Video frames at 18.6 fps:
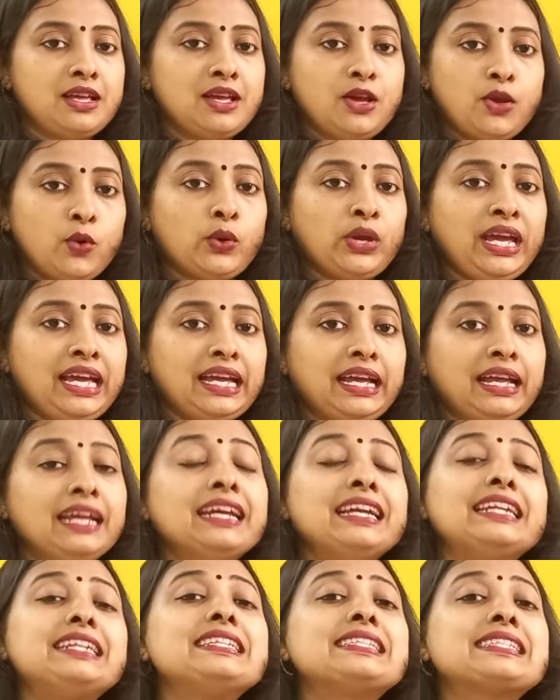Okay,
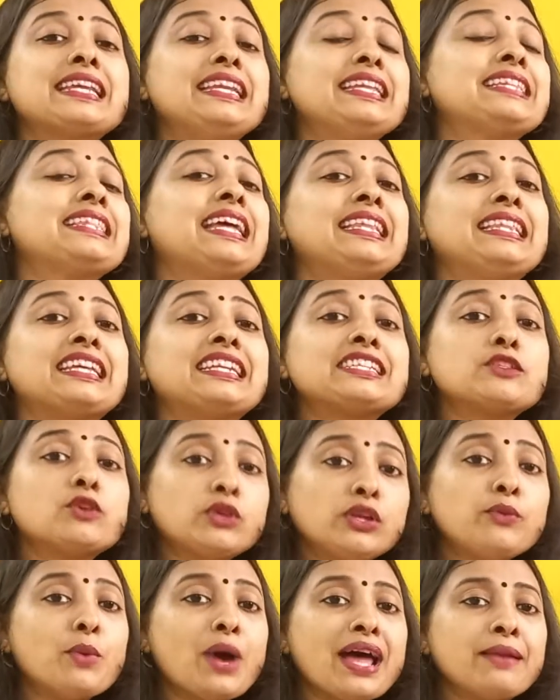it is telling that there is
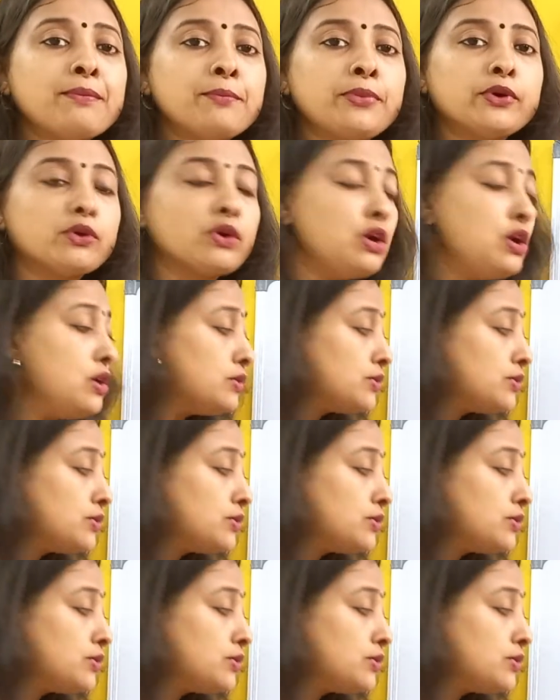only one book.